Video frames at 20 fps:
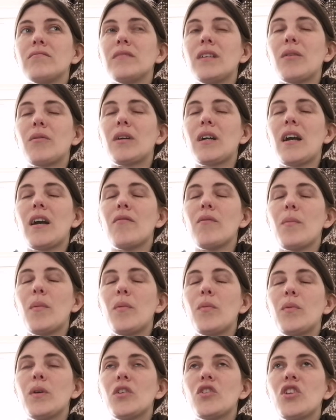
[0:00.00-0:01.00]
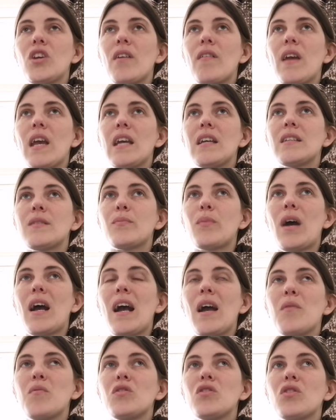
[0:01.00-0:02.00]
Now I can't remember which year it is, but
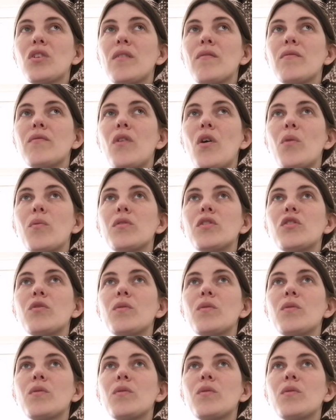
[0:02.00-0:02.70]
I was looking forward